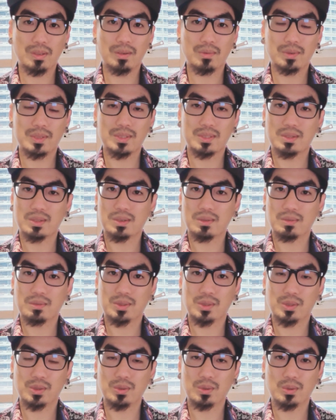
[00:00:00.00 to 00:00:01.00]
only
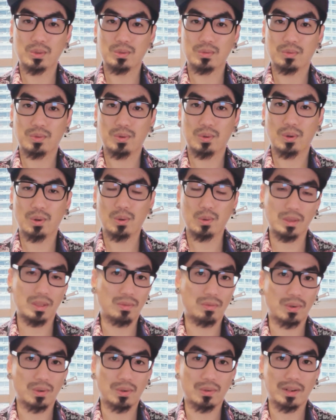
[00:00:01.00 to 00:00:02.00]
reserve shoes
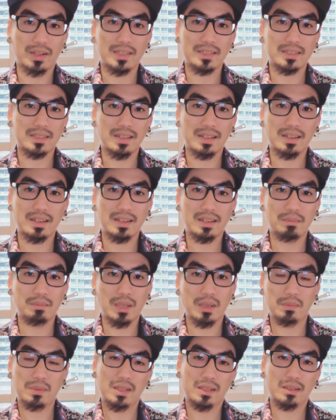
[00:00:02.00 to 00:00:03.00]
only for race day,
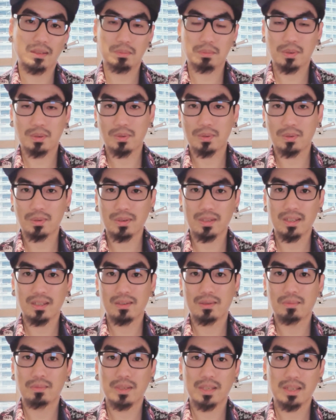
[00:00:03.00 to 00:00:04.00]
maybe the Pro
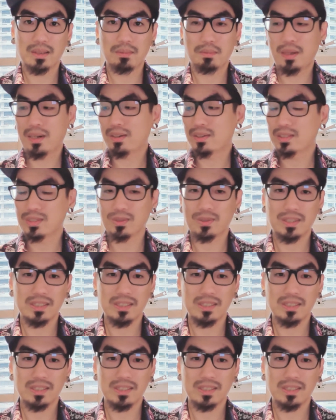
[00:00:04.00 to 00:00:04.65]
3 would be a better